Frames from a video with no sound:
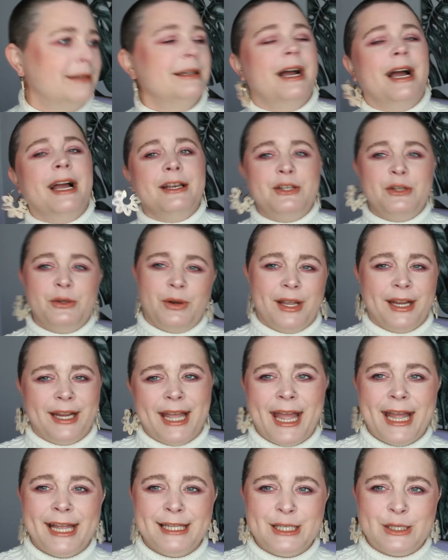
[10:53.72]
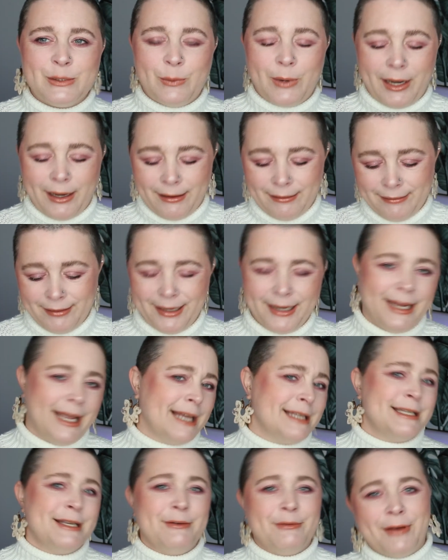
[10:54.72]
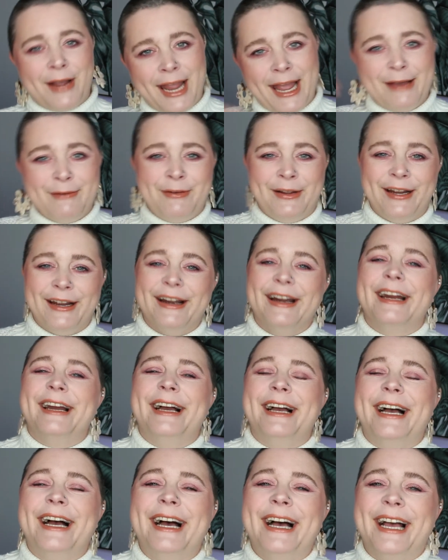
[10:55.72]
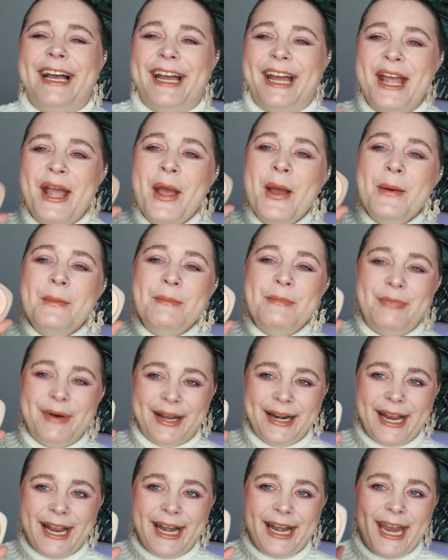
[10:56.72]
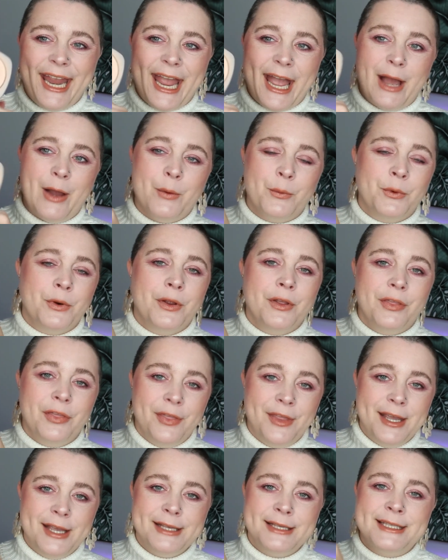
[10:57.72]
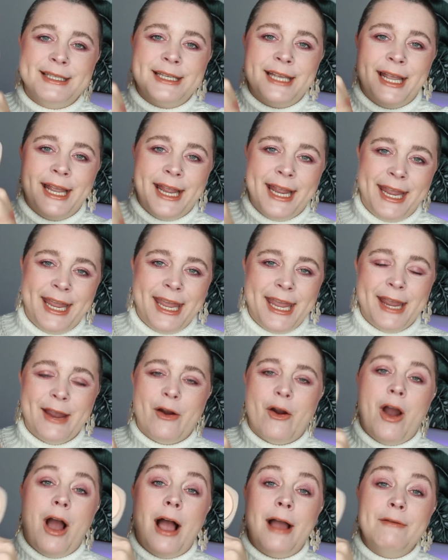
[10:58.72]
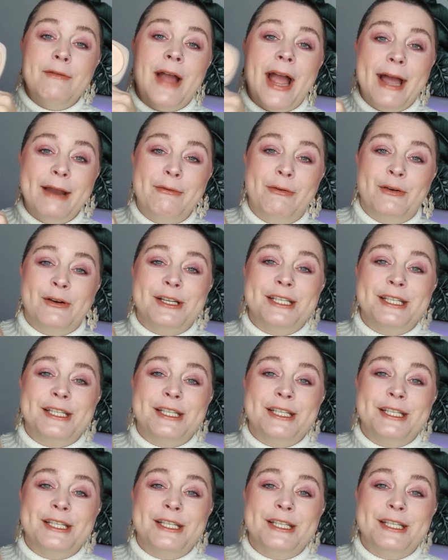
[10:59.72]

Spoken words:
I do like a head swing, like as if I have hair. But anyhow, this here I've had for